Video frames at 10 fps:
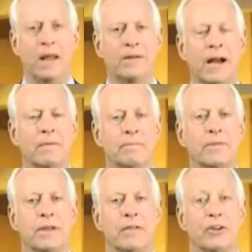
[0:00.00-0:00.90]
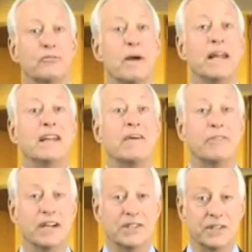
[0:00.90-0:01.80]
Now, there's many
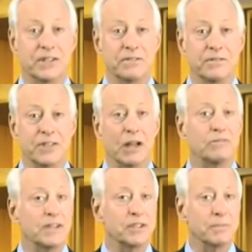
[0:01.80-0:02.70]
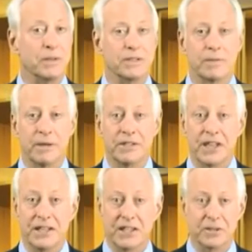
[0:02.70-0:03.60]
definitions of self-discipline. Somebody say
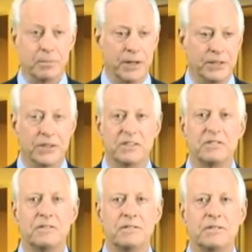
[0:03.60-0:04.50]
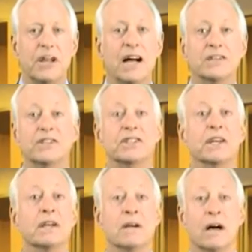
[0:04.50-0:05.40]
discipline is tons
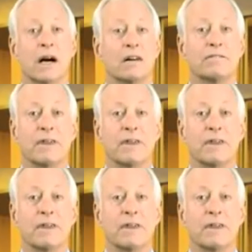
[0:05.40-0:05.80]
of,